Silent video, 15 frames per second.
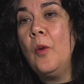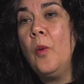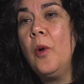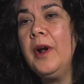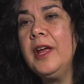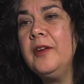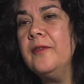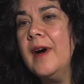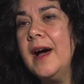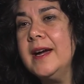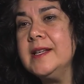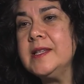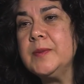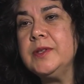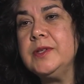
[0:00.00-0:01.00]
what
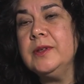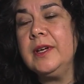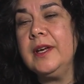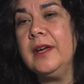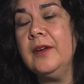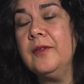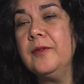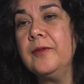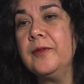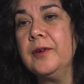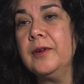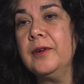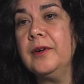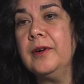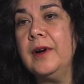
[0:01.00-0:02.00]
advice would you give
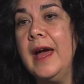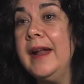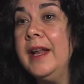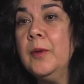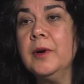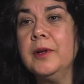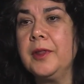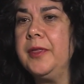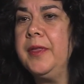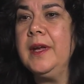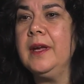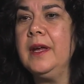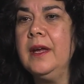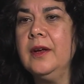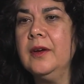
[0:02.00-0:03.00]
for anyone
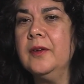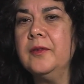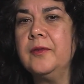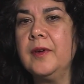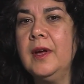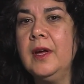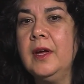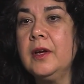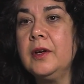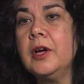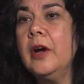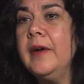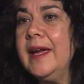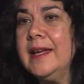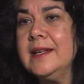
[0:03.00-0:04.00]
thinking of
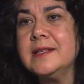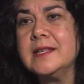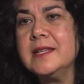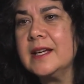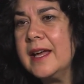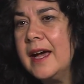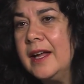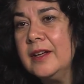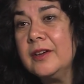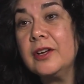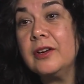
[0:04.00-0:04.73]
going into the kind of